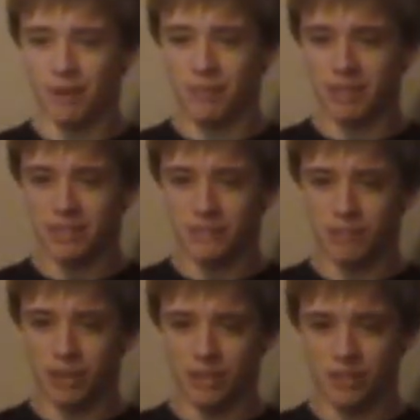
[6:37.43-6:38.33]
my biggest
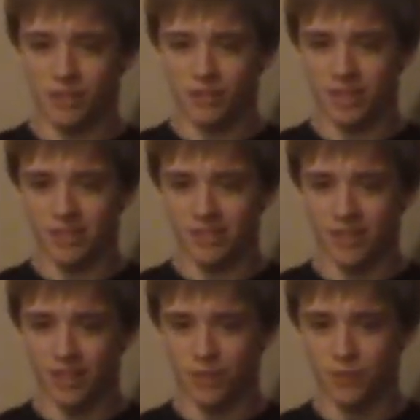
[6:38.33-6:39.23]
bust for the
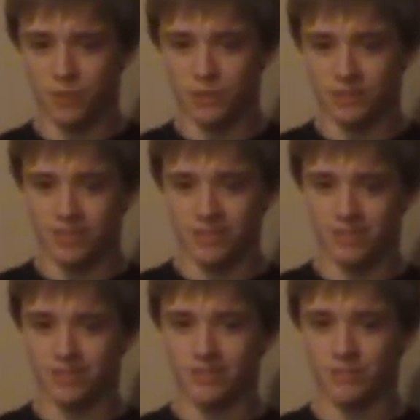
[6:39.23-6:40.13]
NCAA football
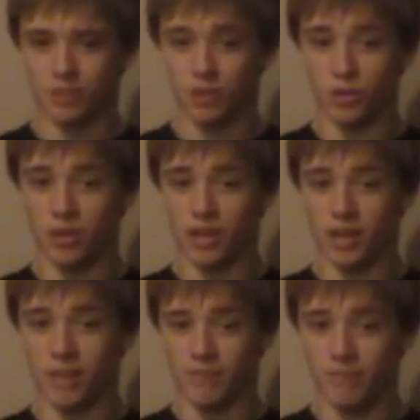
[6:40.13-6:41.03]
season's Notre
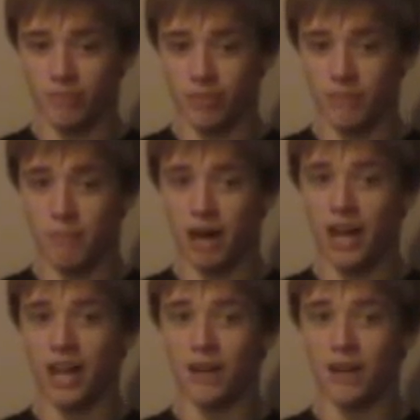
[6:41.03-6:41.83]
Dame by